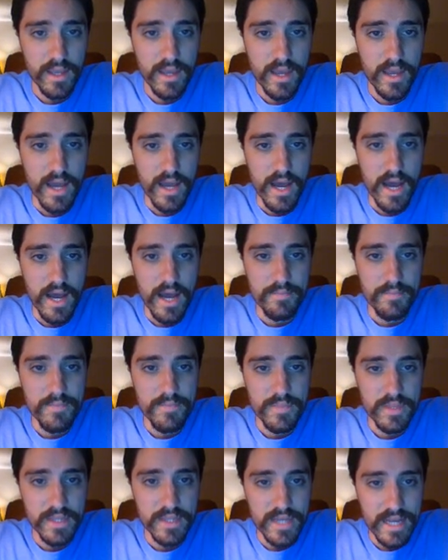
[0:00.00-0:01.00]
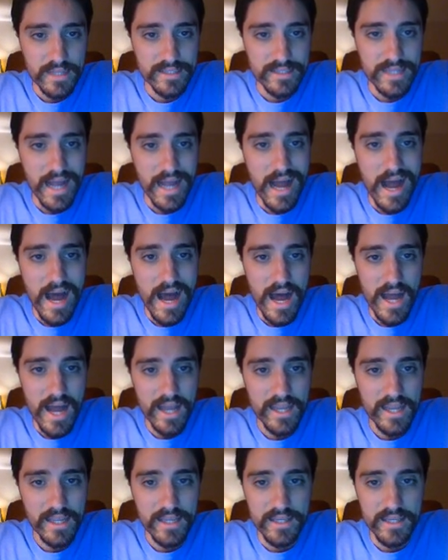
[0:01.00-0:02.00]
The next
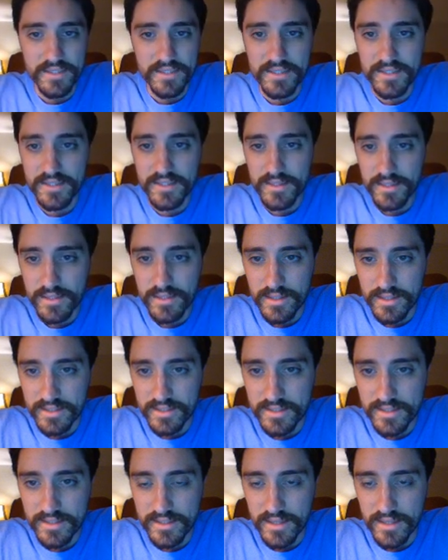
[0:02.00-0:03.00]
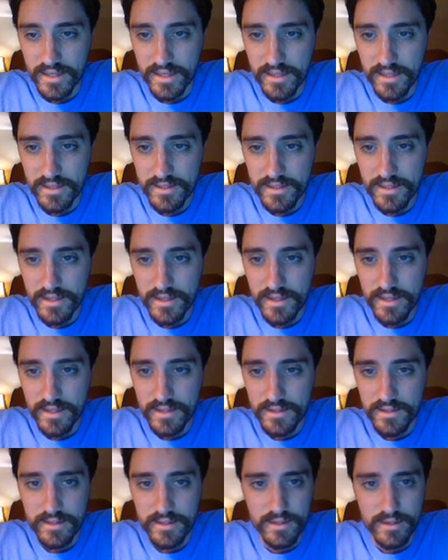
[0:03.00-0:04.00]
I is, let's see,
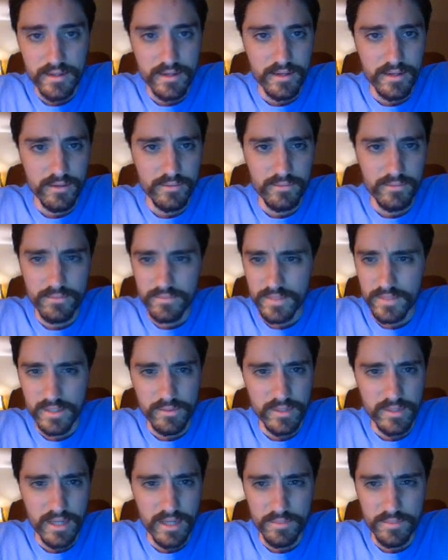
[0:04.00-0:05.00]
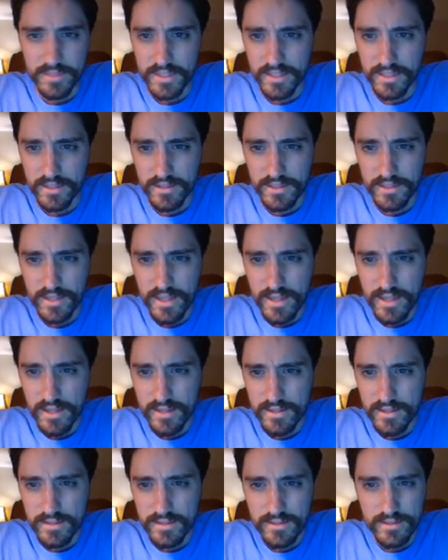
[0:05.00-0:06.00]
or wait, what happened here?
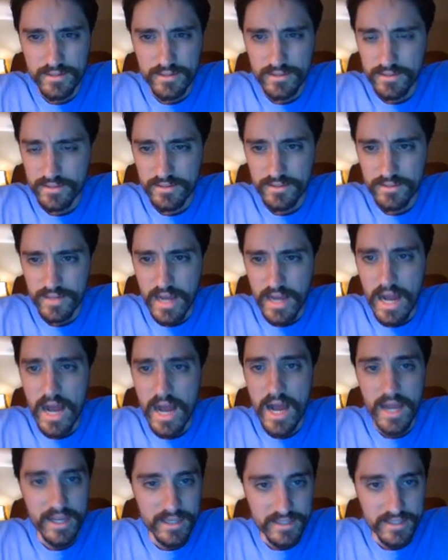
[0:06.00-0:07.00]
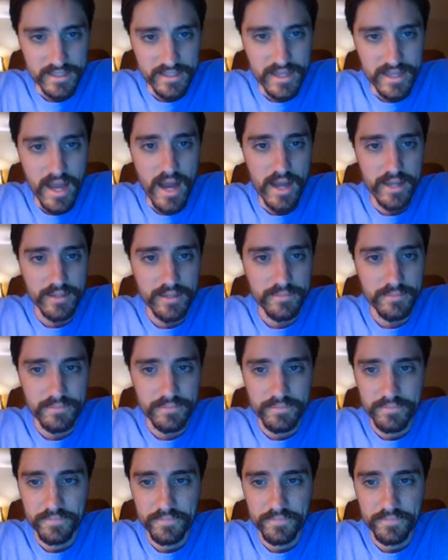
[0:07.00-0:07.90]
I is 9.